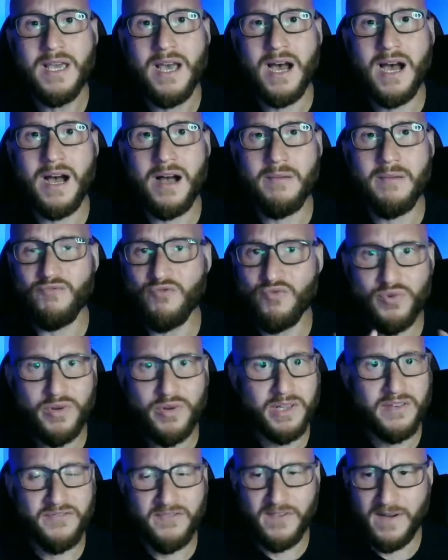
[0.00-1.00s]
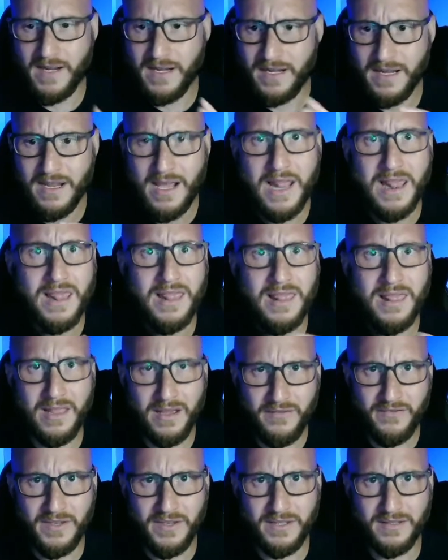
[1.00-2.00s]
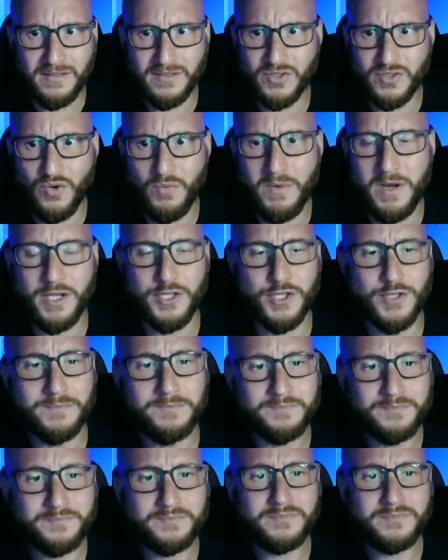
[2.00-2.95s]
Really fun. Love it so much.